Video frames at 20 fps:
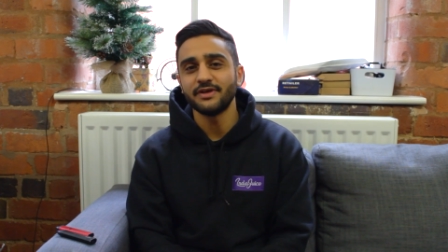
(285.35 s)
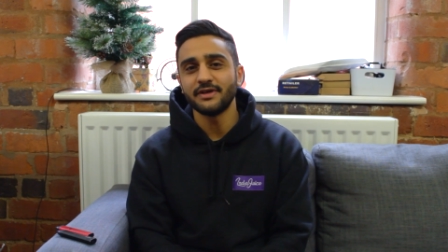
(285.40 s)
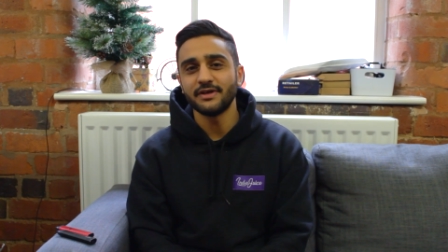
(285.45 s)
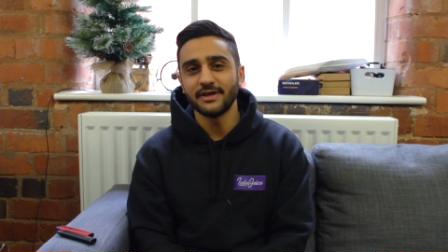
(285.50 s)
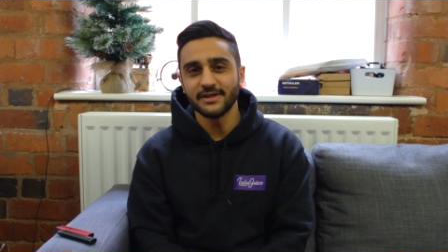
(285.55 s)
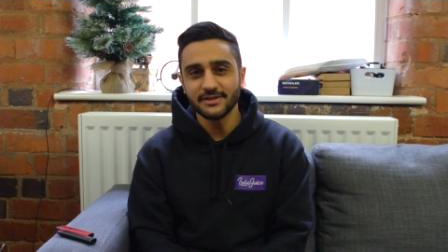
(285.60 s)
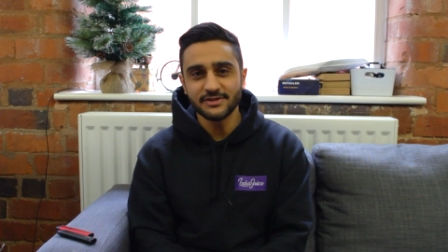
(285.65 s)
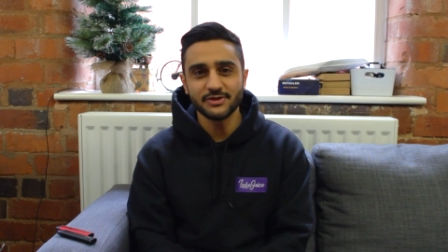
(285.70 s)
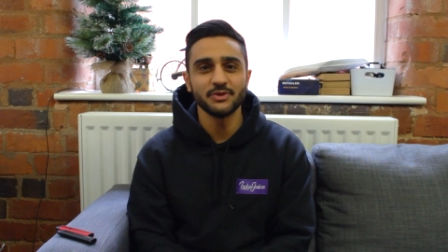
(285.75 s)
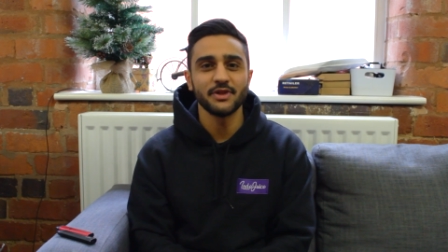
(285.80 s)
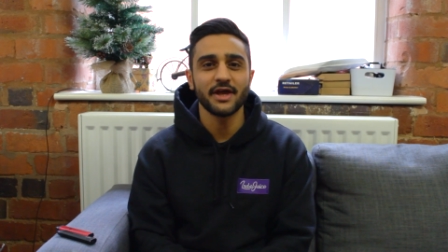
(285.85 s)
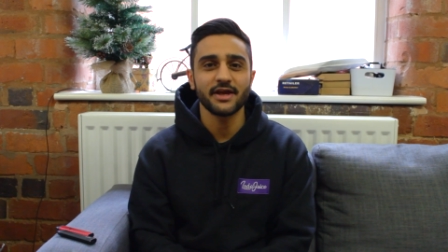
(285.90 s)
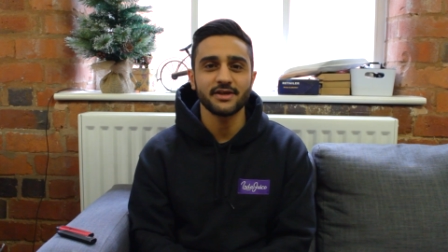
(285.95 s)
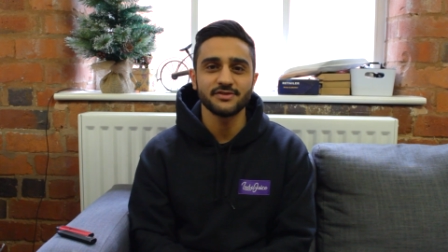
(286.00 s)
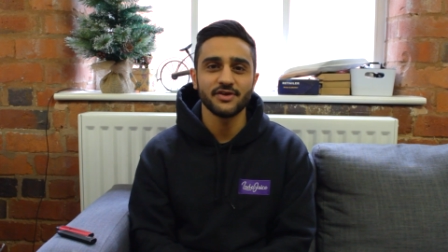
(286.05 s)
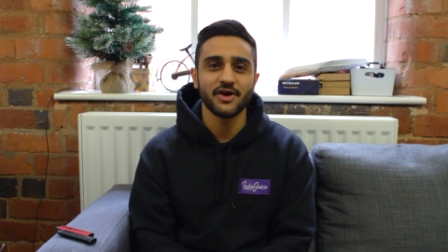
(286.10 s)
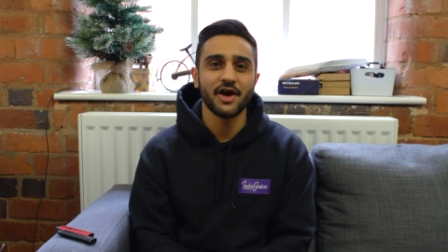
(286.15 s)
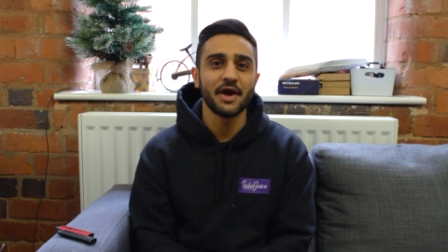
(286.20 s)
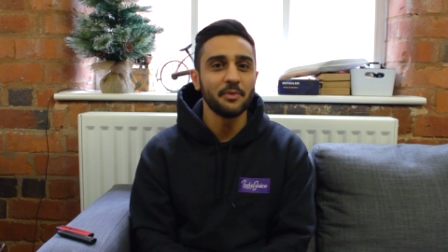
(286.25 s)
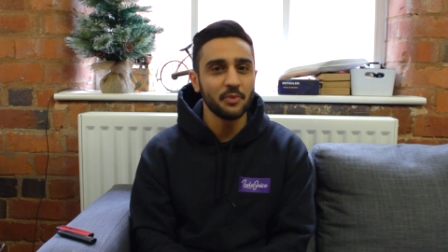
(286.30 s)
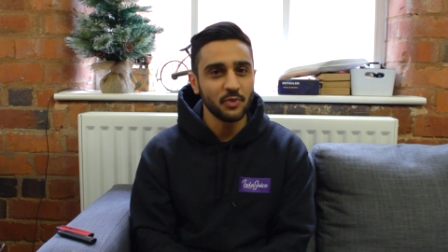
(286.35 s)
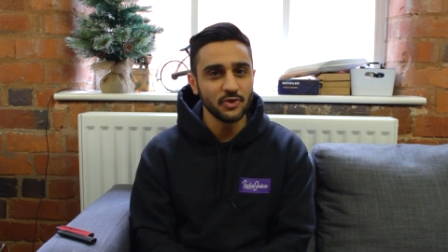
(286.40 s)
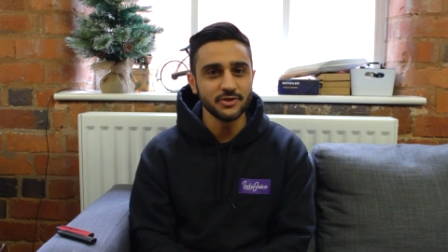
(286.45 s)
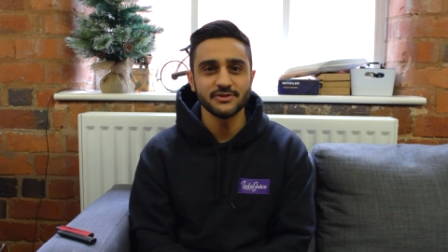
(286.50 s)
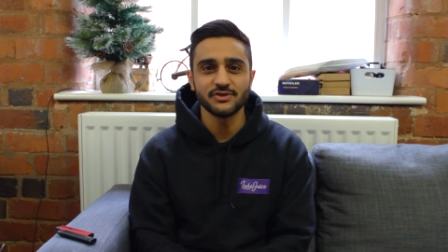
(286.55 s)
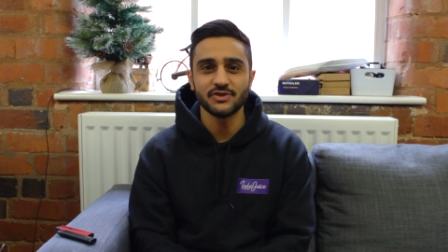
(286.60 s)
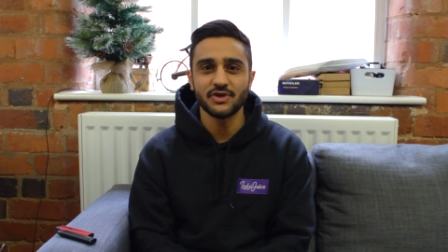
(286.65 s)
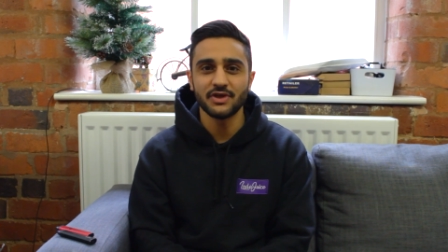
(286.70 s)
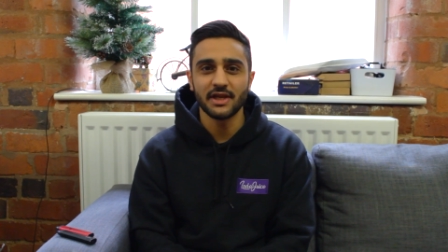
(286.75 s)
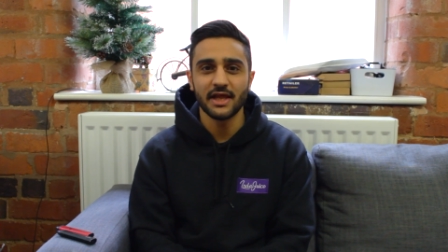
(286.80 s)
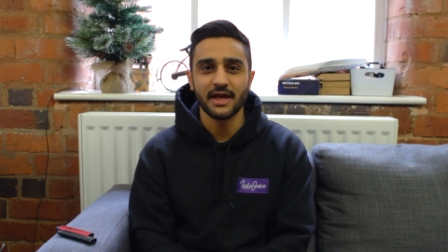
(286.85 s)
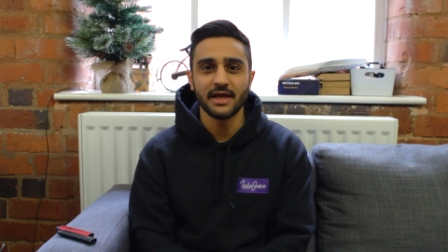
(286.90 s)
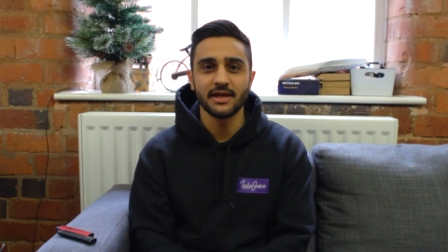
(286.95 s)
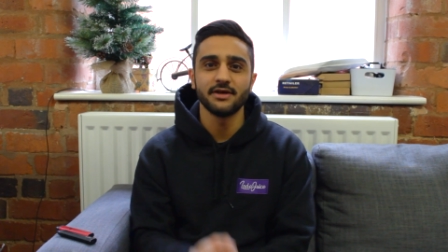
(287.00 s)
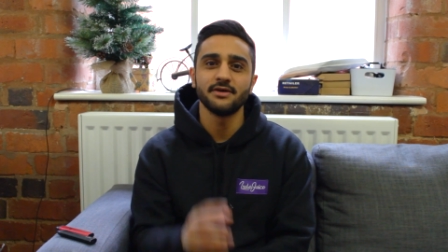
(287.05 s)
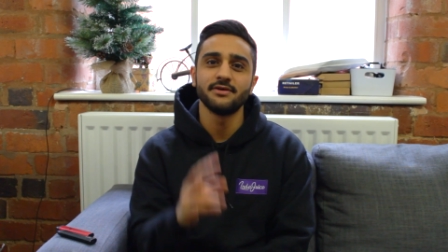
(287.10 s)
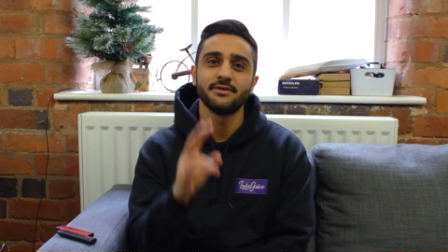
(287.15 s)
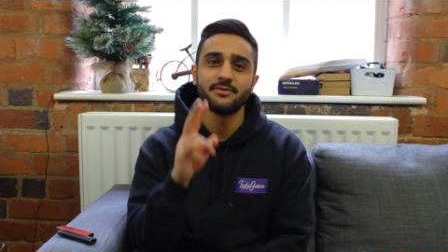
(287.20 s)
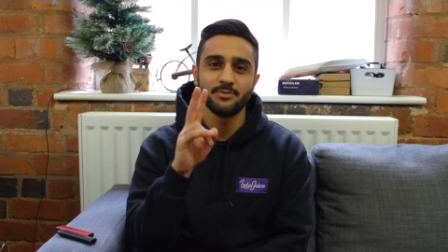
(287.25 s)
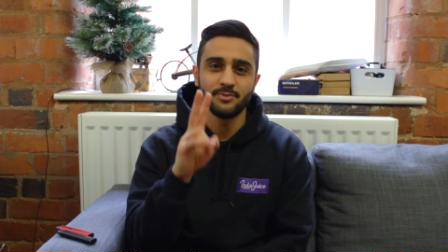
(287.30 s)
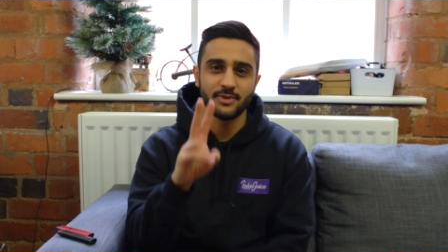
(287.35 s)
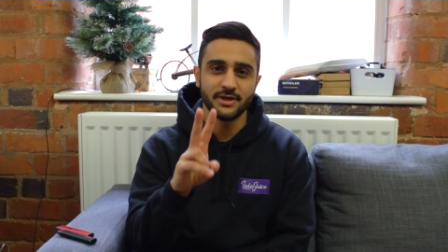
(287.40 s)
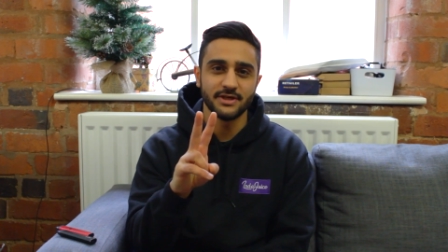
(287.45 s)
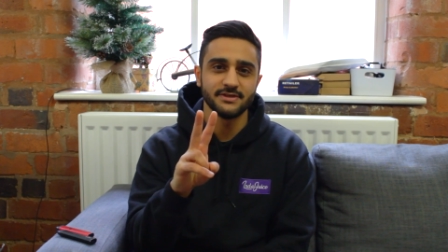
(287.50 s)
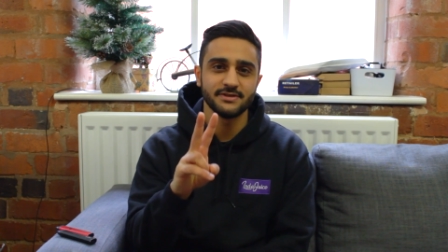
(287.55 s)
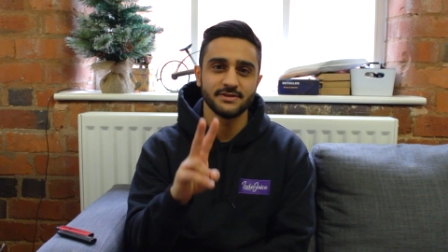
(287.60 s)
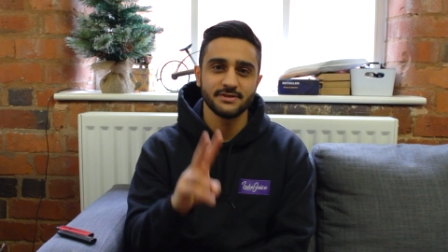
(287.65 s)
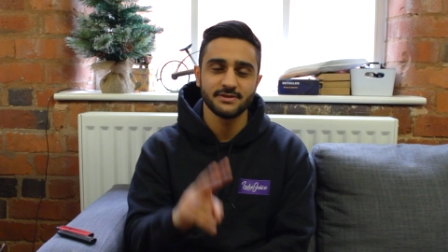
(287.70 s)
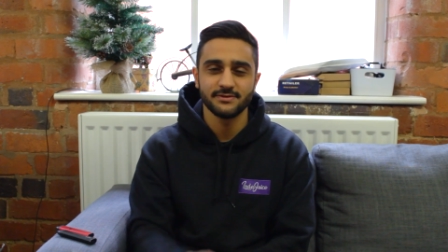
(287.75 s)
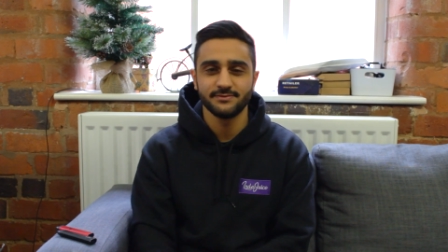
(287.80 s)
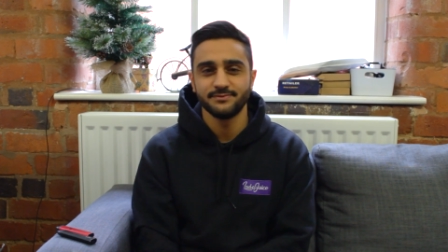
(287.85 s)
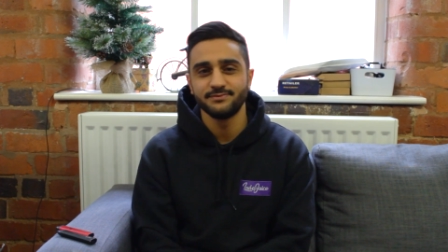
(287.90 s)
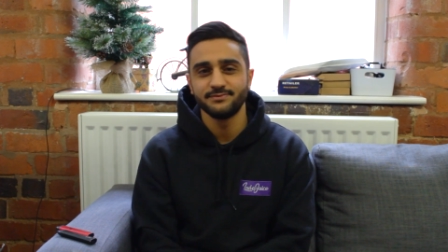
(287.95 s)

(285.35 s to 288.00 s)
Until next time, we'll see you later. Peace.